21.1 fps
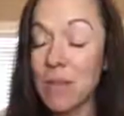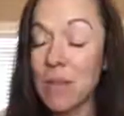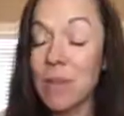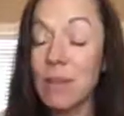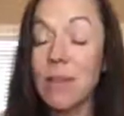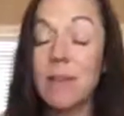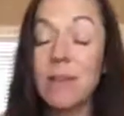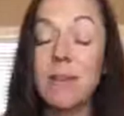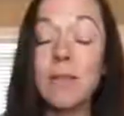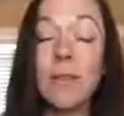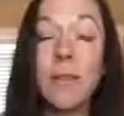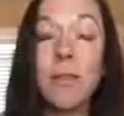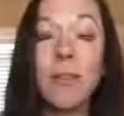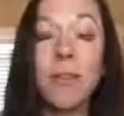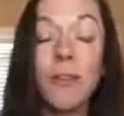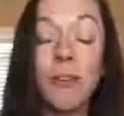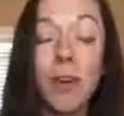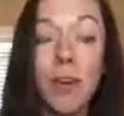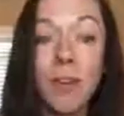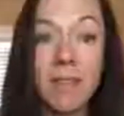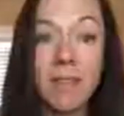So the
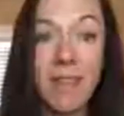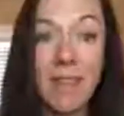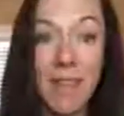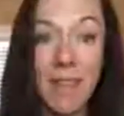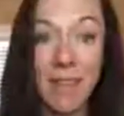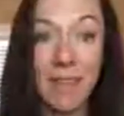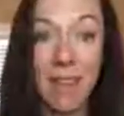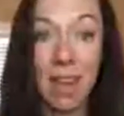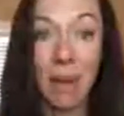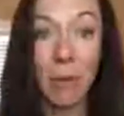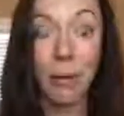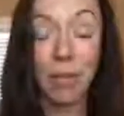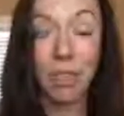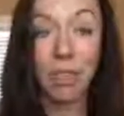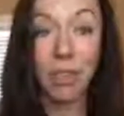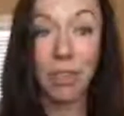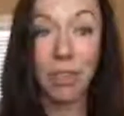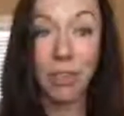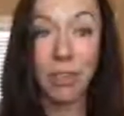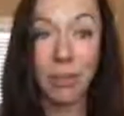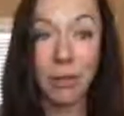first thing that I want
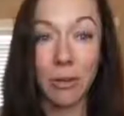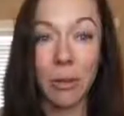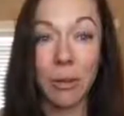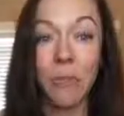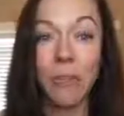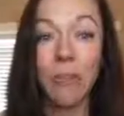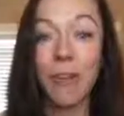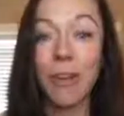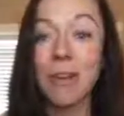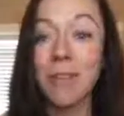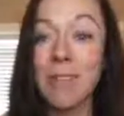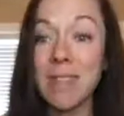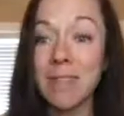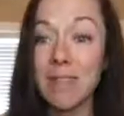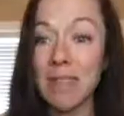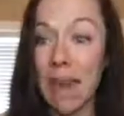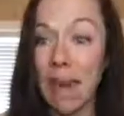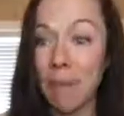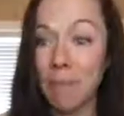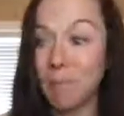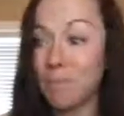you to do, the first
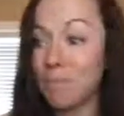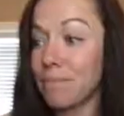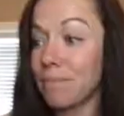step